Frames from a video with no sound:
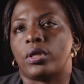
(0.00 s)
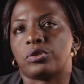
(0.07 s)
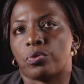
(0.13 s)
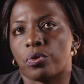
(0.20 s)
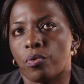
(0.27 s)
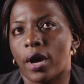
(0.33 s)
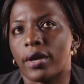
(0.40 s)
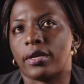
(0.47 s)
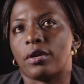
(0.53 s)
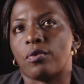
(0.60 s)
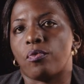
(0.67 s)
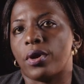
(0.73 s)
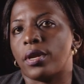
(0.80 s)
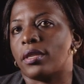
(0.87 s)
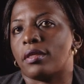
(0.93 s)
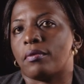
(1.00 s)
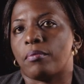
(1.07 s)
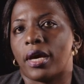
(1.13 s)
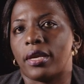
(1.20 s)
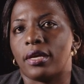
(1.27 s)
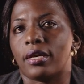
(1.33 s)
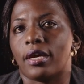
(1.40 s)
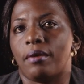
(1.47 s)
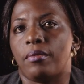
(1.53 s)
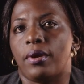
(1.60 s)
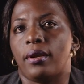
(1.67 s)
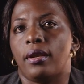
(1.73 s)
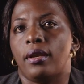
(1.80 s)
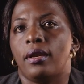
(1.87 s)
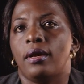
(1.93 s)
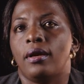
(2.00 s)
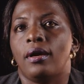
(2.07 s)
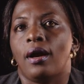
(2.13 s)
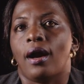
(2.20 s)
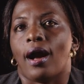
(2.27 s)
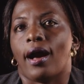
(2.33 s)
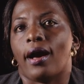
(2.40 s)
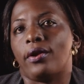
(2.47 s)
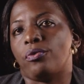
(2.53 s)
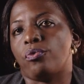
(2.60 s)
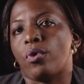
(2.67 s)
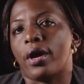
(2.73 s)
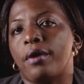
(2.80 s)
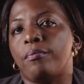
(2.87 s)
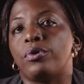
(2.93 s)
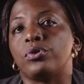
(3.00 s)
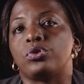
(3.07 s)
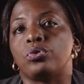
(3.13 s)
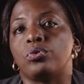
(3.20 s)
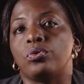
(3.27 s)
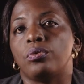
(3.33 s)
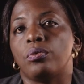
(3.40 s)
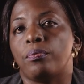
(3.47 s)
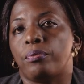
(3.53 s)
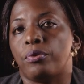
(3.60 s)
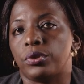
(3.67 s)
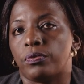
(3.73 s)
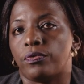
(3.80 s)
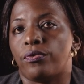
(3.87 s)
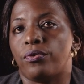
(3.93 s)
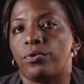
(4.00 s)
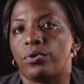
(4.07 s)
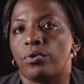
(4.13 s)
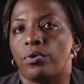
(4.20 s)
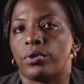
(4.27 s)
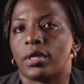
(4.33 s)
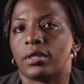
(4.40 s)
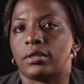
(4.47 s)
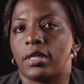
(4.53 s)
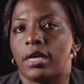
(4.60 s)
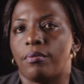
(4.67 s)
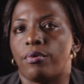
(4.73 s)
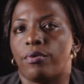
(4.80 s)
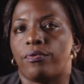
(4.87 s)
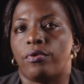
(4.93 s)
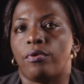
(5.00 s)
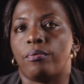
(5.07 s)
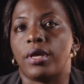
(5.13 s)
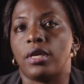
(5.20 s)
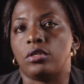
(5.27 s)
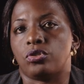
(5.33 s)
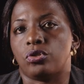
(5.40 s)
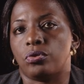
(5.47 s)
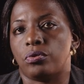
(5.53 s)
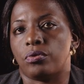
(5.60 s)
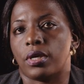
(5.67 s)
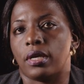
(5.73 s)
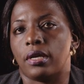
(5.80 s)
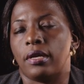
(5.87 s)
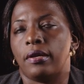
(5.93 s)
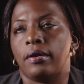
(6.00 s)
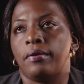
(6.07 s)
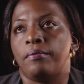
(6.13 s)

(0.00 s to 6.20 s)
was rewarding when the money came in and able to put food on the table for many children.